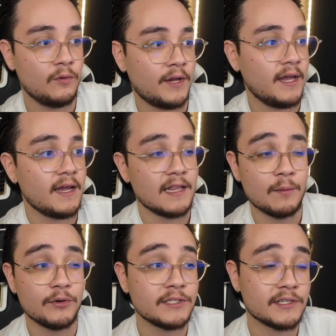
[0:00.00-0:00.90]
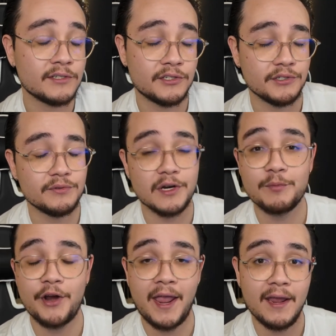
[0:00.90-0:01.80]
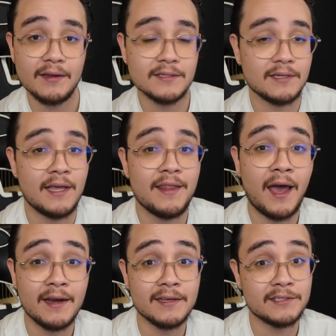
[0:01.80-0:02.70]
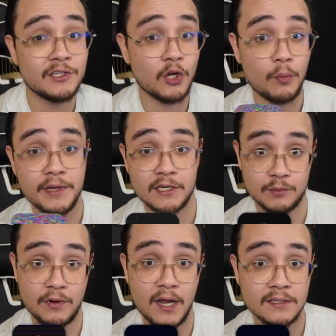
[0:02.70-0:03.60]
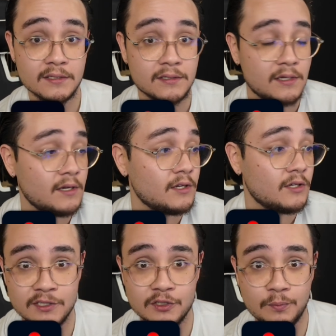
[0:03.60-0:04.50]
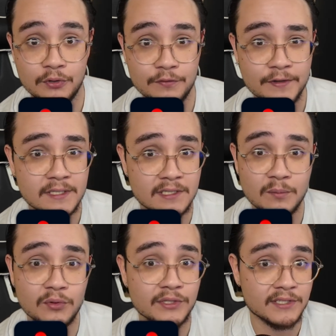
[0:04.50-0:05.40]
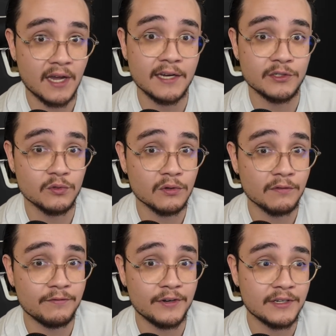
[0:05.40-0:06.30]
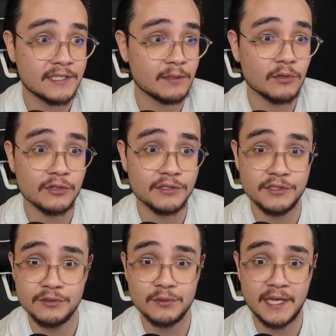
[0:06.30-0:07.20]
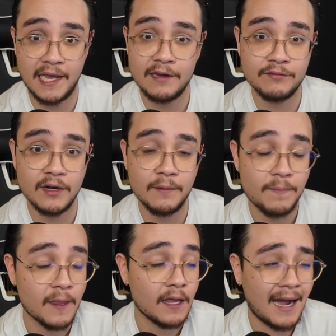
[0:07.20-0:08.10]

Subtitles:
Okay, and that brings us to number 8, and that is Adobe Express. This is a perfect, simple design tool, very similar to Canva.